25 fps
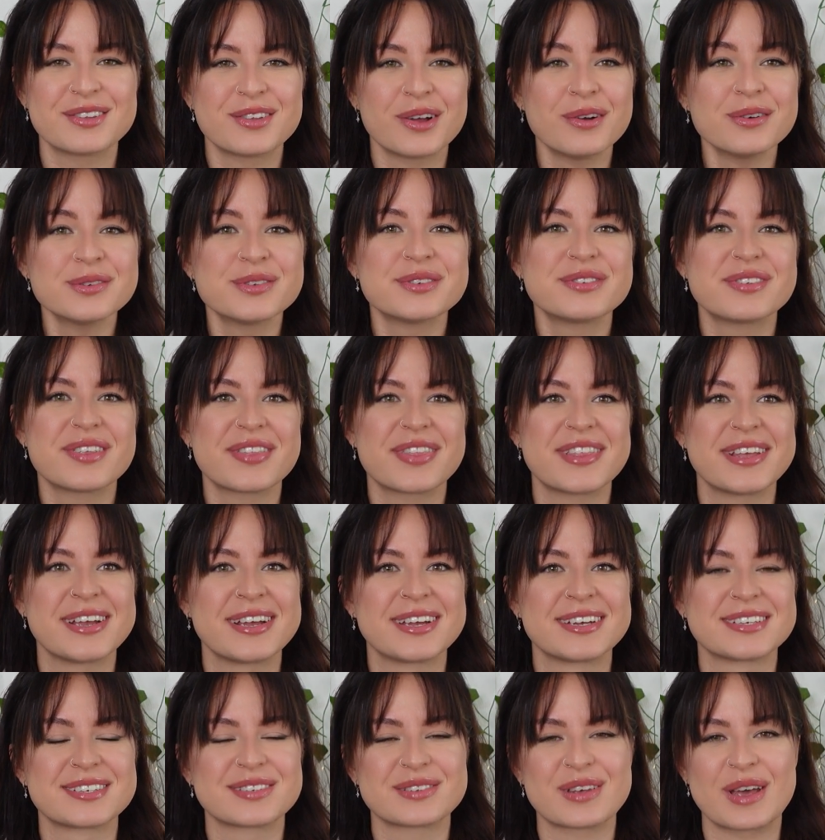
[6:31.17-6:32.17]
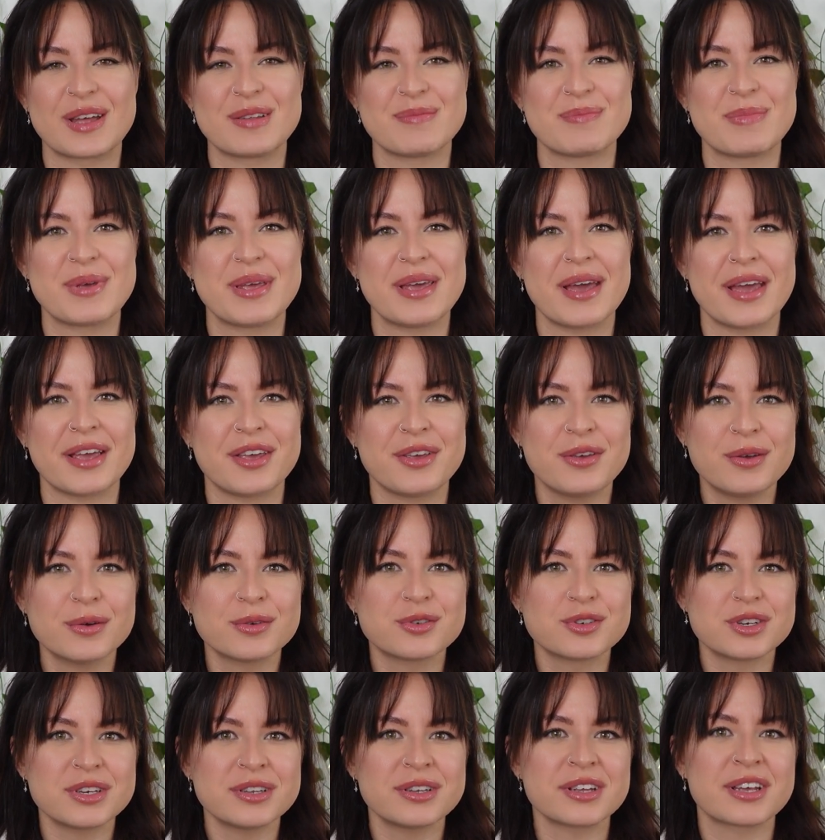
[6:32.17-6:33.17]
Those things can be a
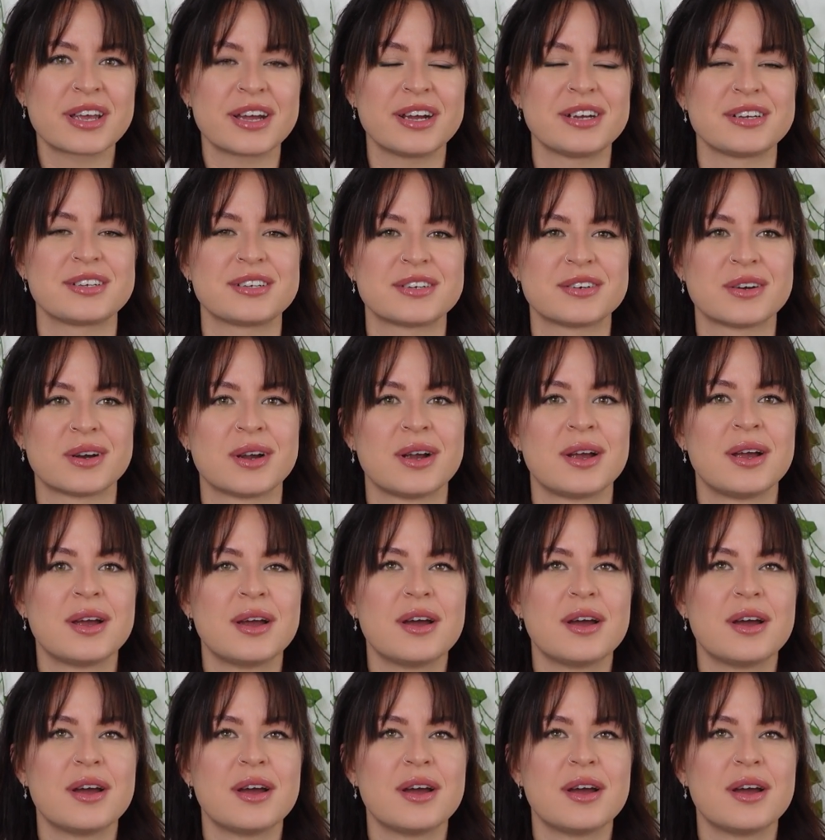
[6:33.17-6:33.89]
huge indicator.